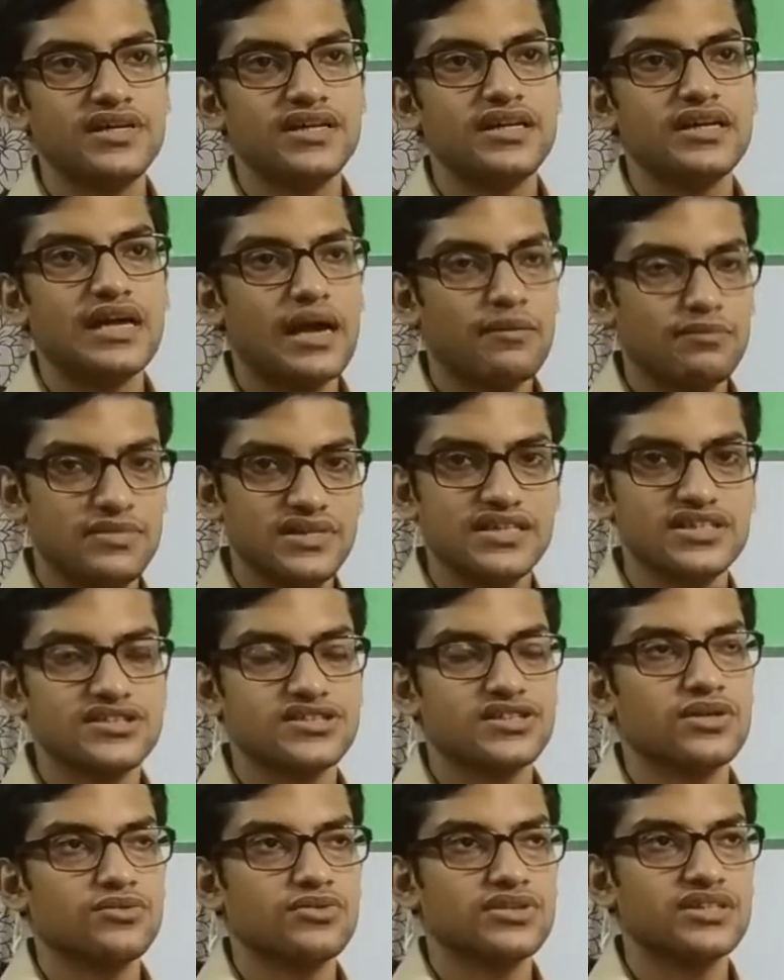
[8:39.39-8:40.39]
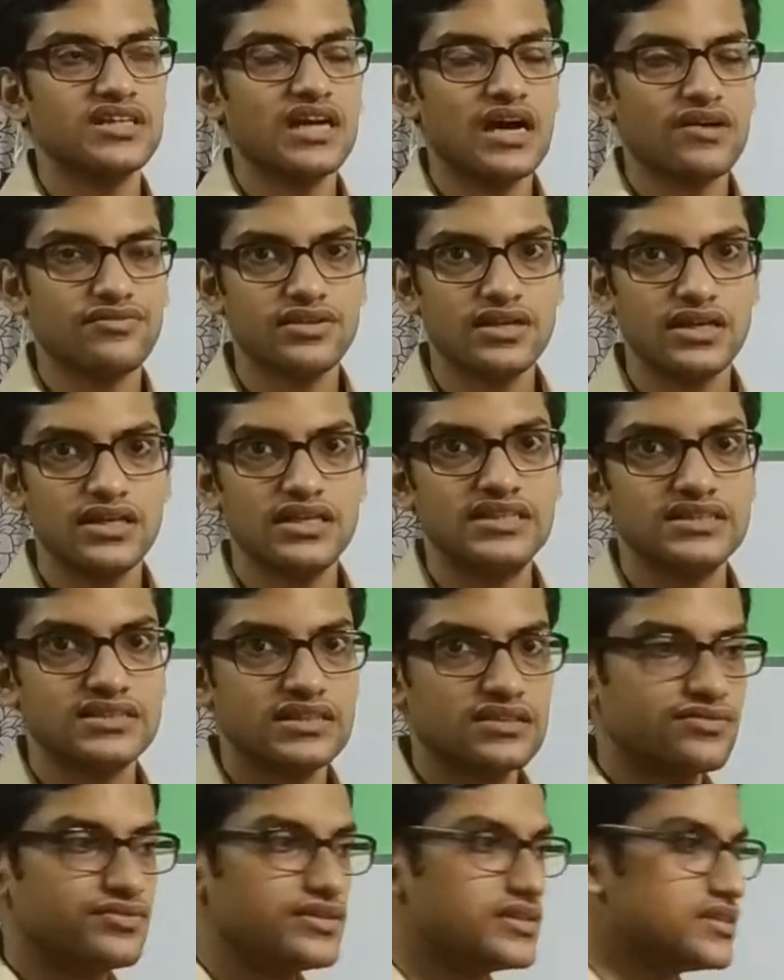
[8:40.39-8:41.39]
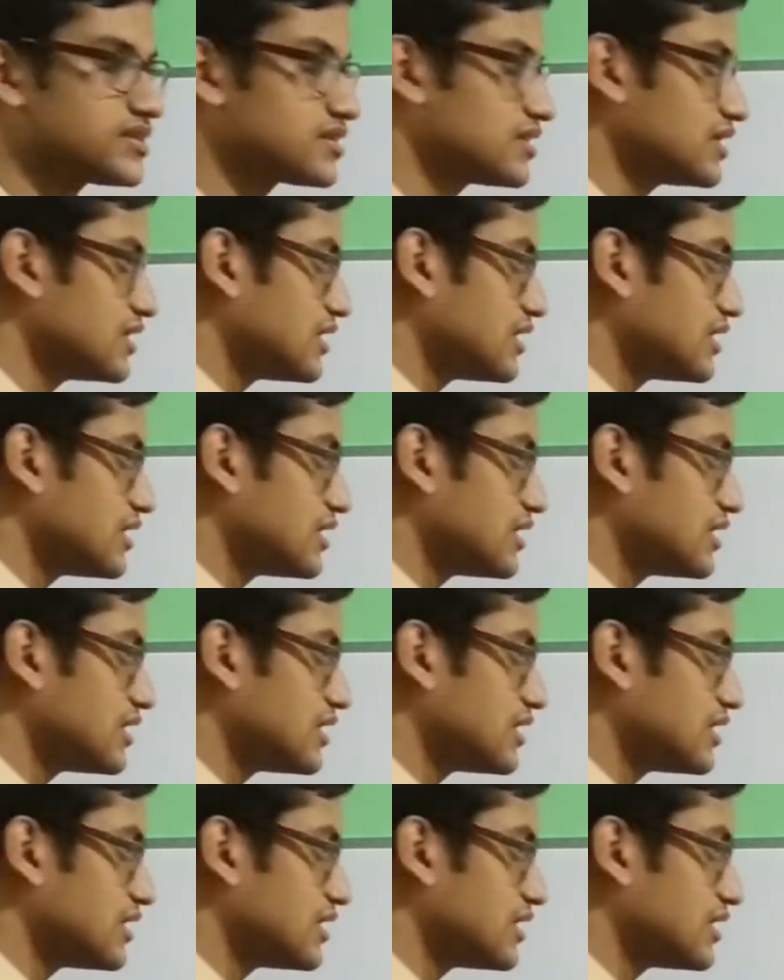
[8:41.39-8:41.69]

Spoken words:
application with graphical interface,